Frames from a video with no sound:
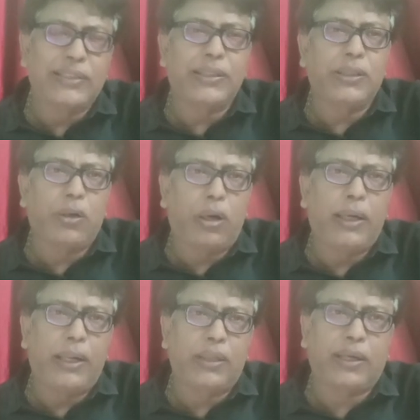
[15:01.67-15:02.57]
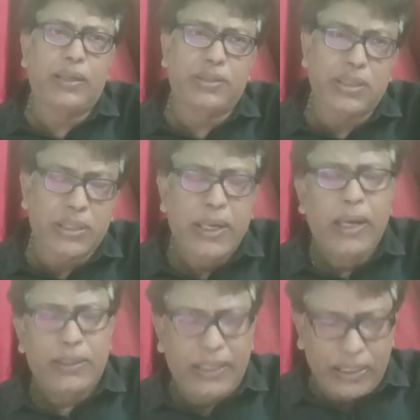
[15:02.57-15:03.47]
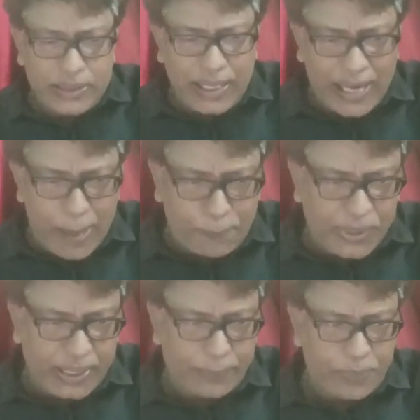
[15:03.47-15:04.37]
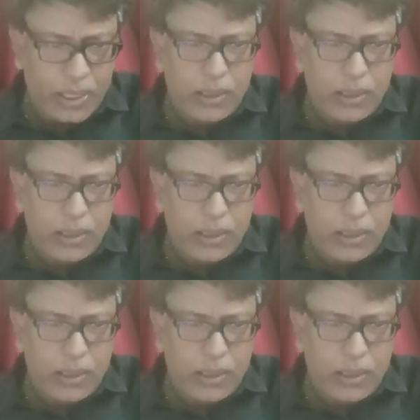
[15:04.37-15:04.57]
and all. Health conscious things are happening.